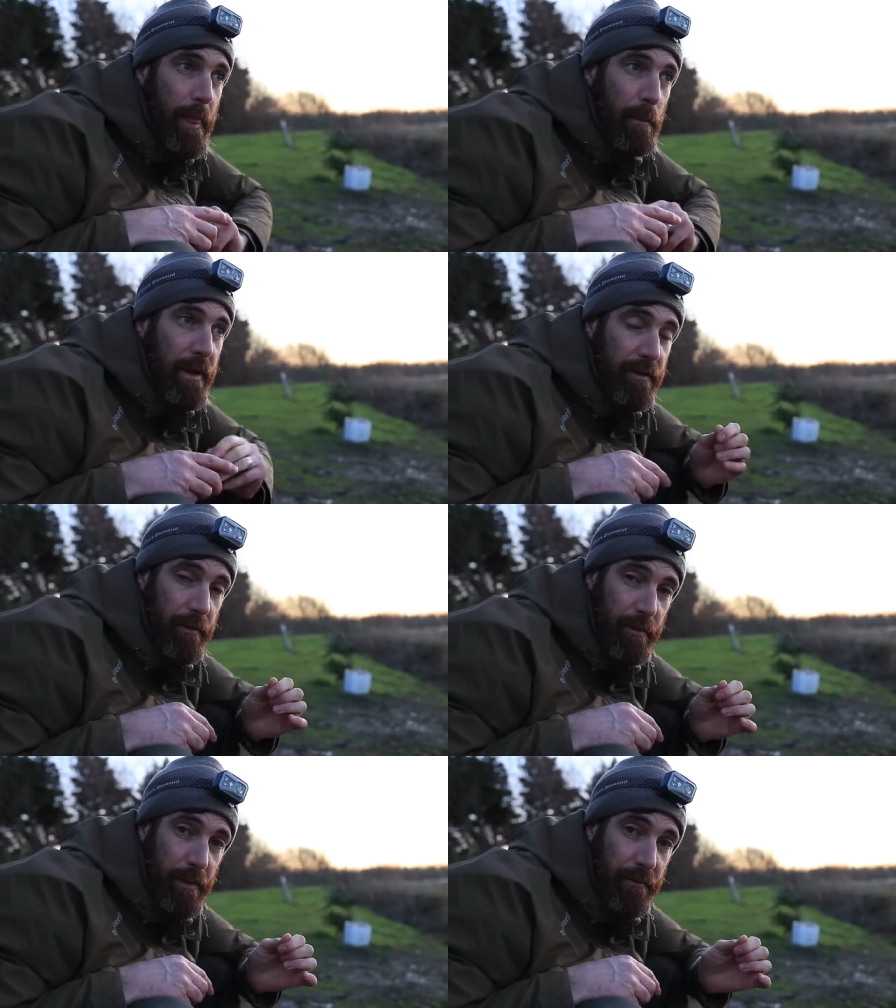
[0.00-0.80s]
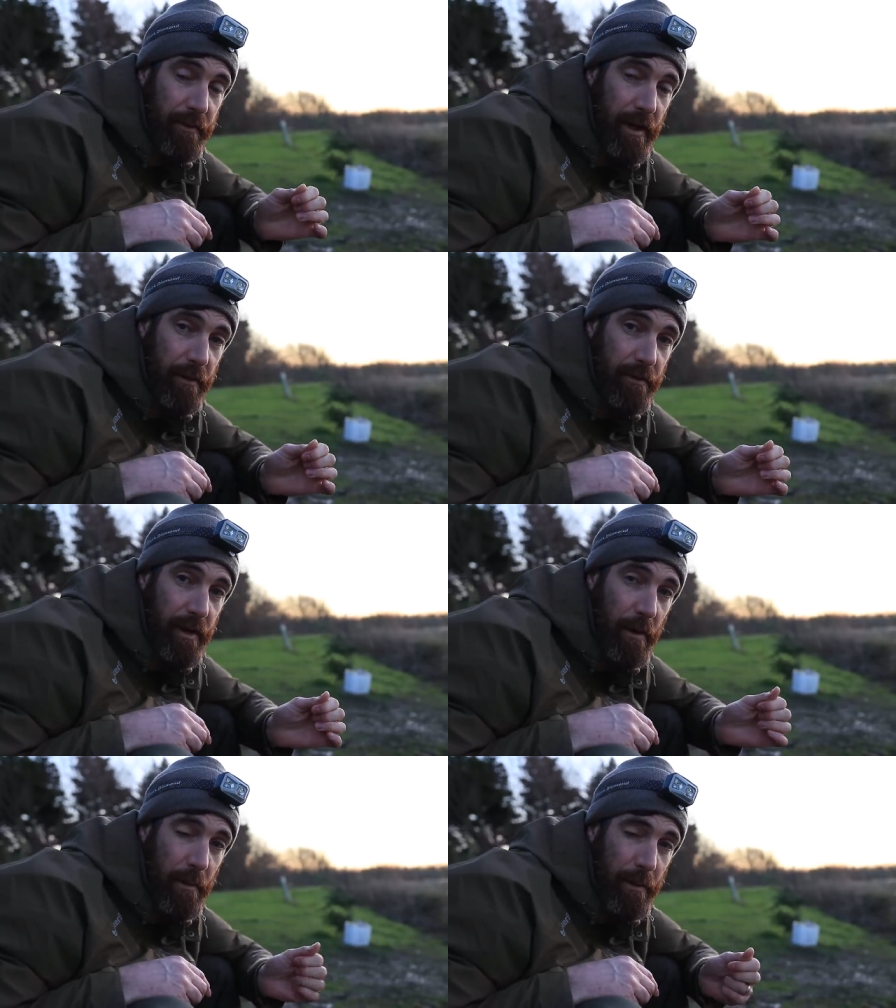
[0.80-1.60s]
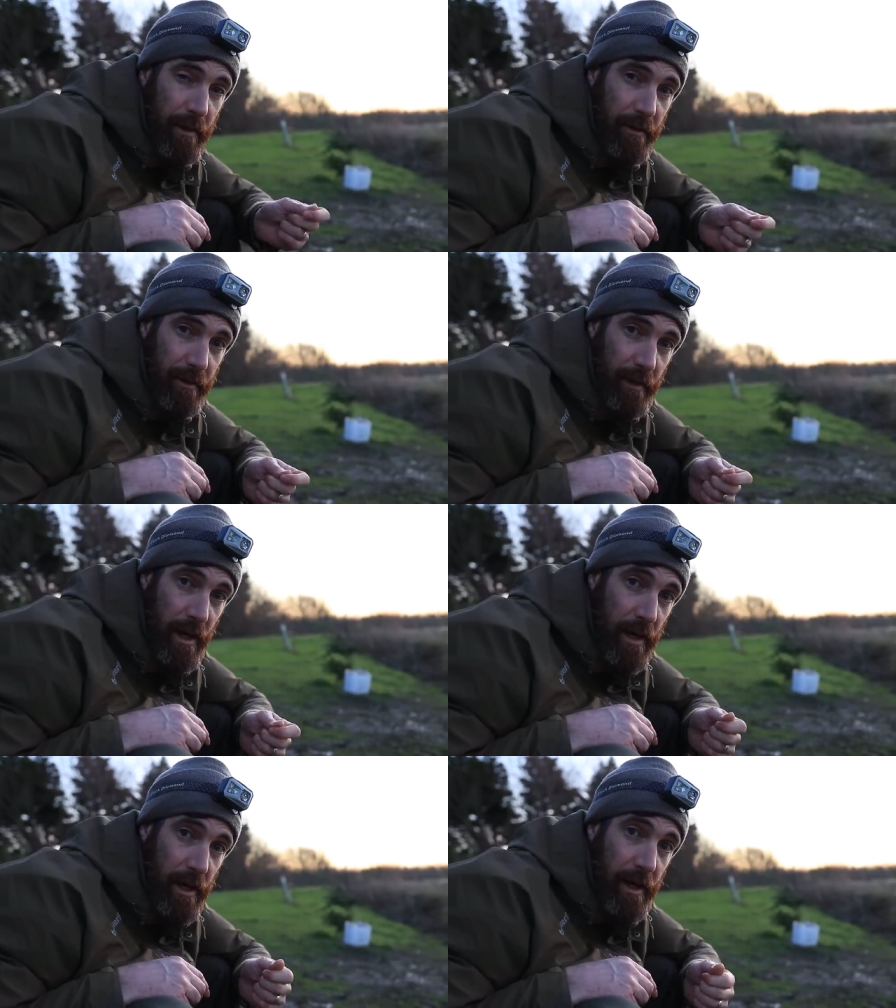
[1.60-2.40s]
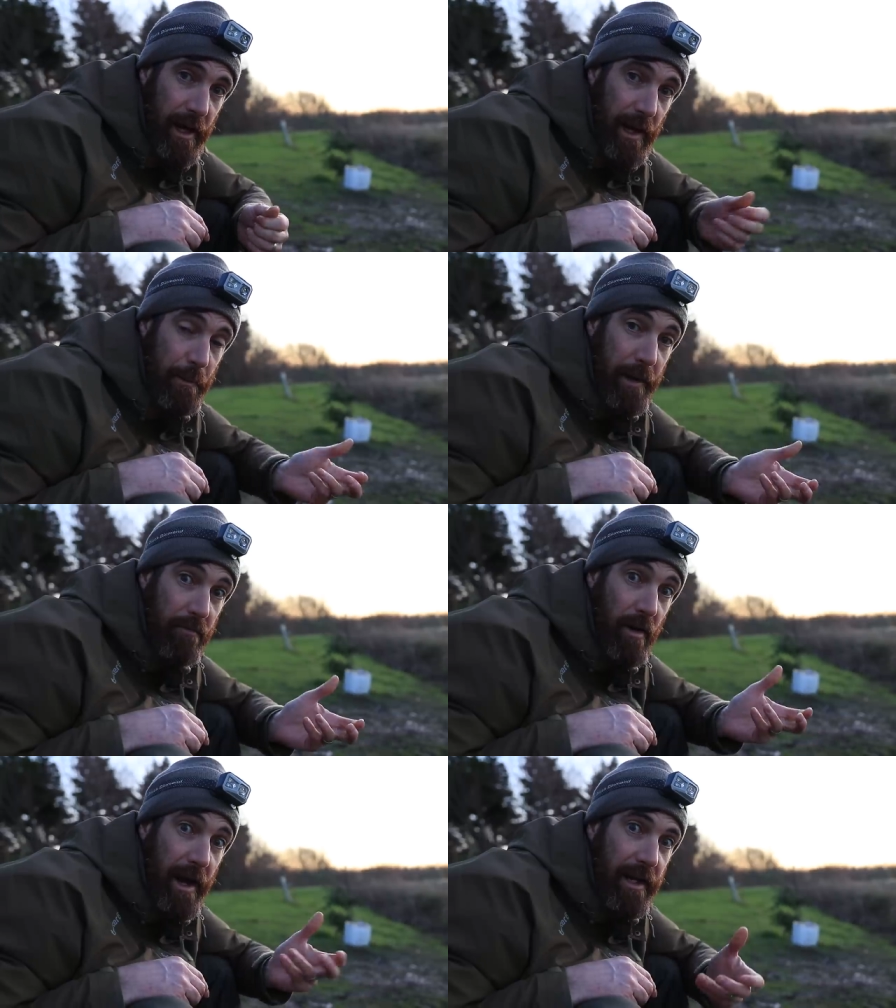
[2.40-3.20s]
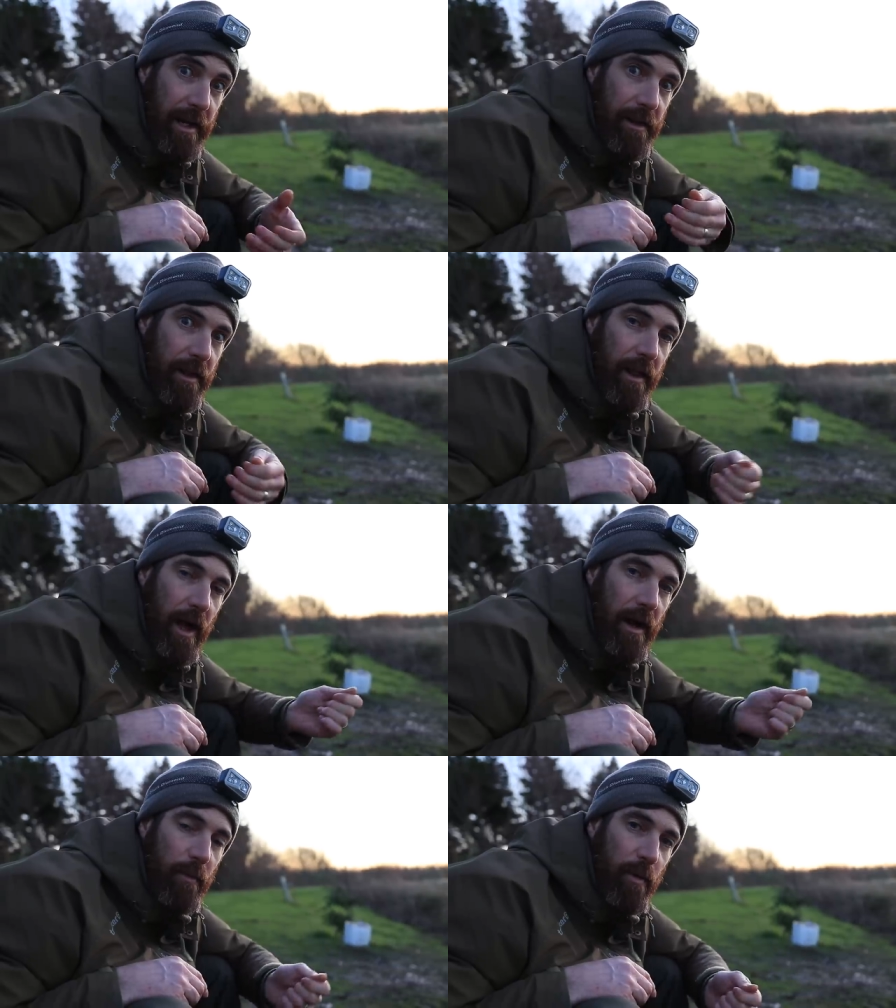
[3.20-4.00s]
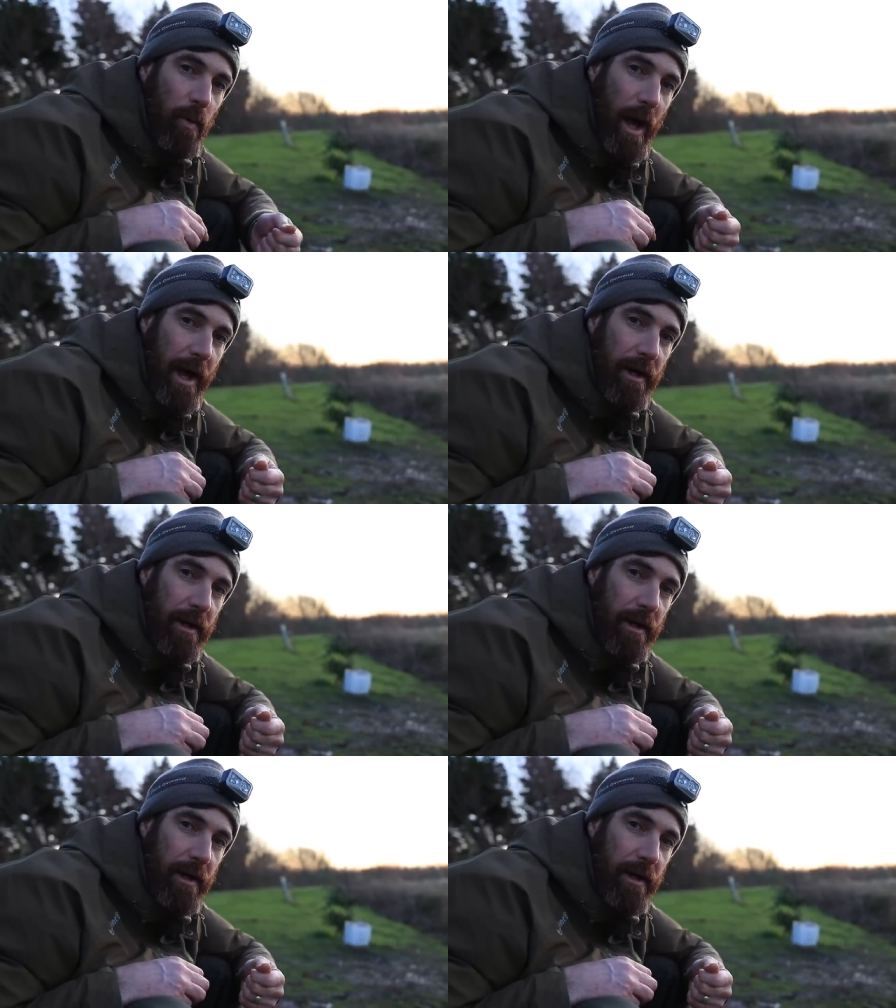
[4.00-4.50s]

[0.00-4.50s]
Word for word: because it was moving so slow and because it had been raining, the line was wet.